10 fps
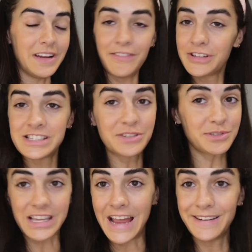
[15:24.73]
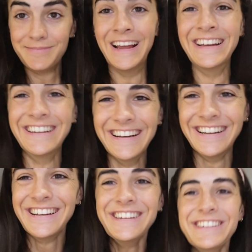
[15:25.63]
every single day.
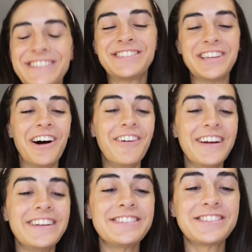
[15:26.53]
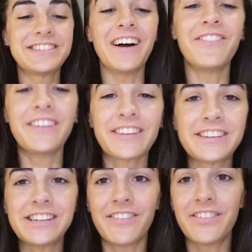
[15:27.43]
So it is
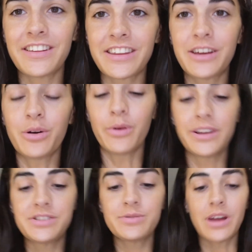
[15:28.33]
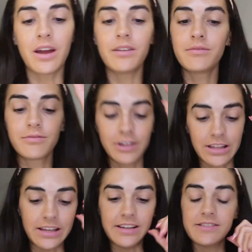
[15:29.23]
definitely going to get
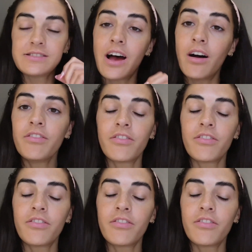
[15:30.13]
really tough.